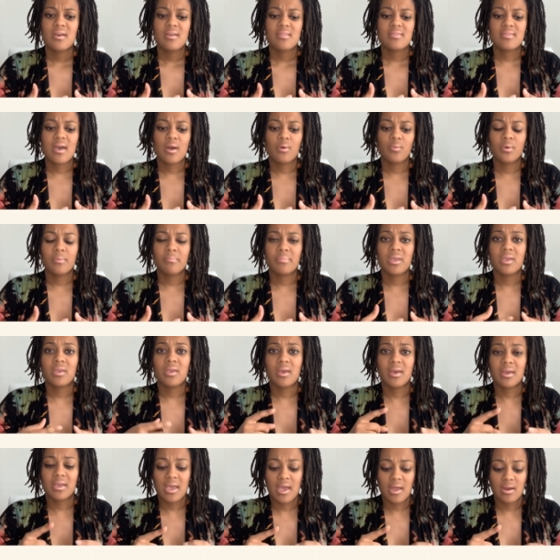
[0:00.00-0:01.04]
that would be,
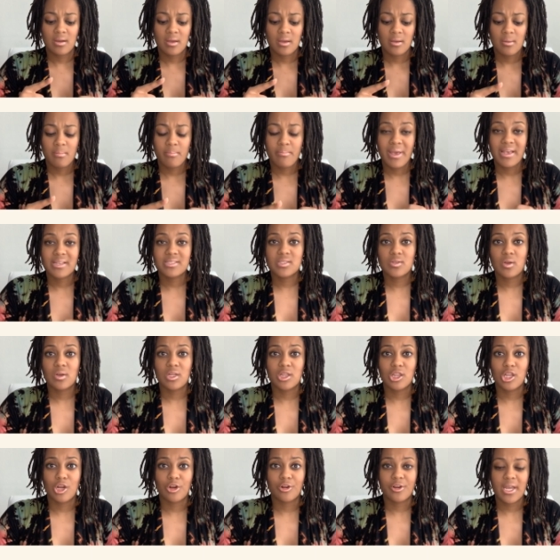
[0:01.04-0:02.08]
again, based
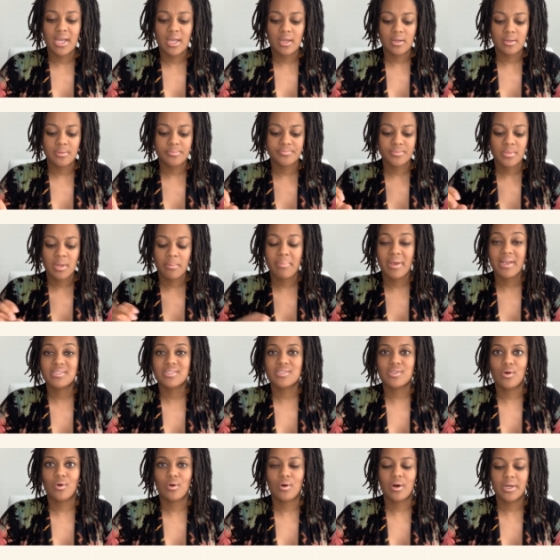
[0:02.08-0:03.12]
on learning,
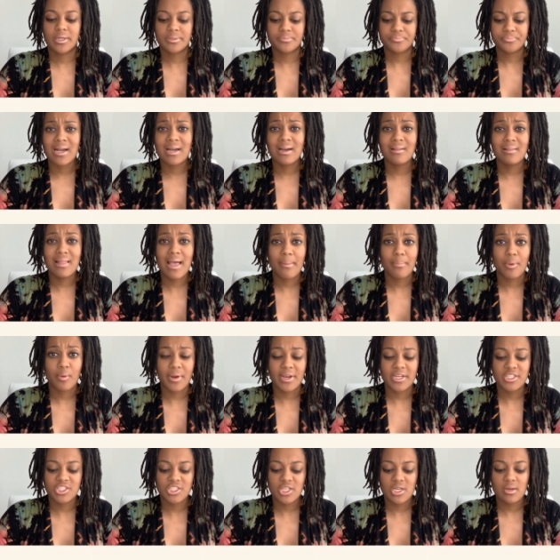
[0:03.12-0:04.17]
based on
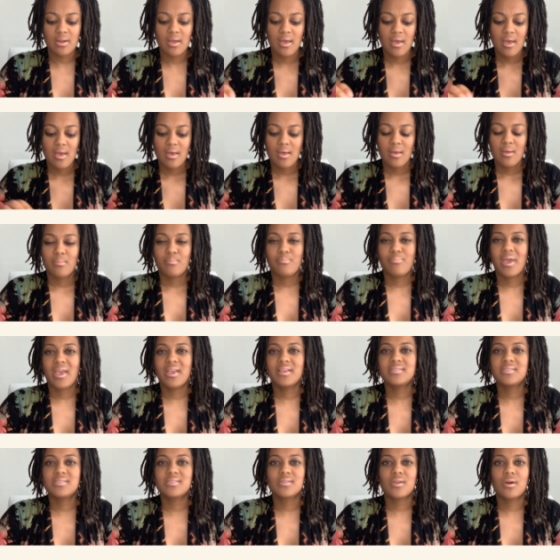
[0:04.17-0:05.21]
collaboration,
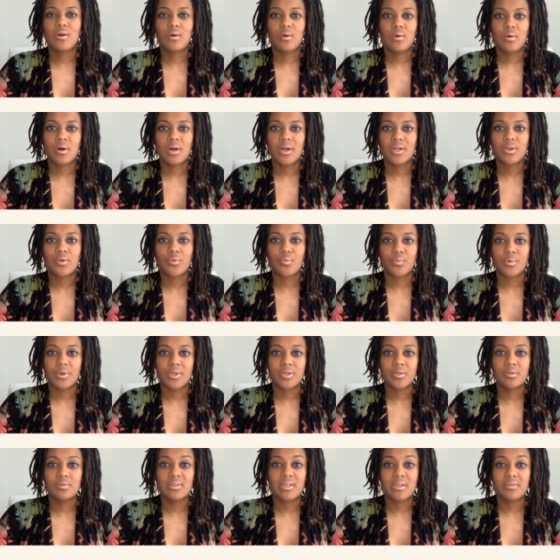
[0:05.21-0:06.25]
based on
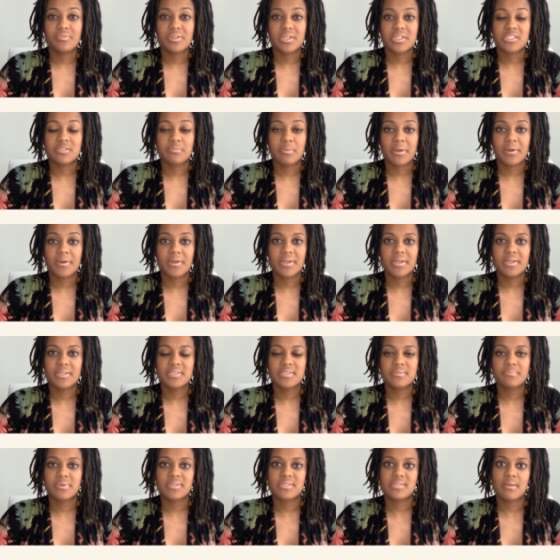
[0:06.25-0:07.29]
real lived
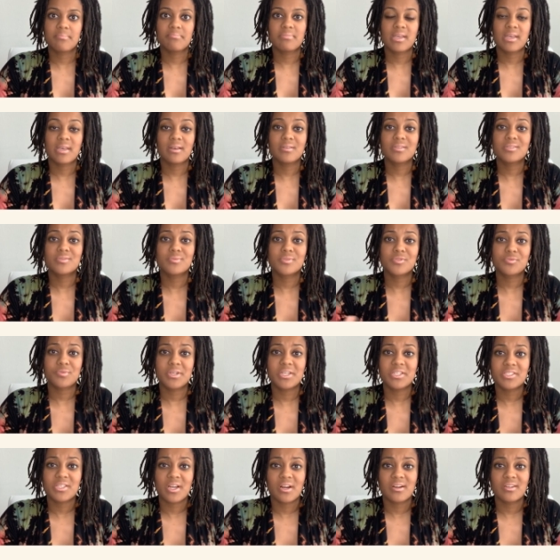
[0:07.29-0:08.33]
experience, but something else was
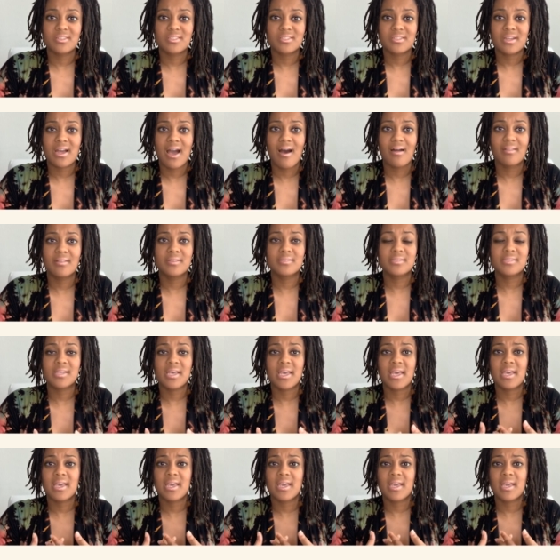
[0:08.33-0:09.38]
research. Colin's
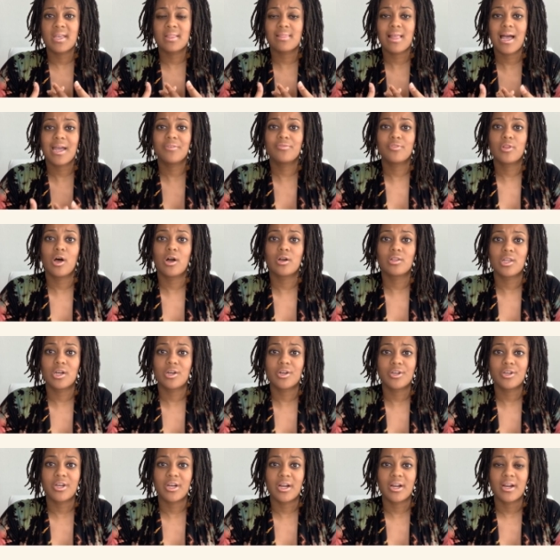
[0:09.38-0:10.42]
a lifelong
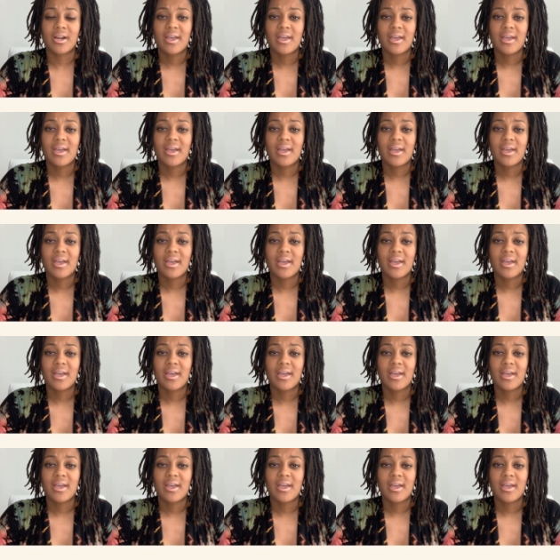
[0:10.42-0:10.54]
learner.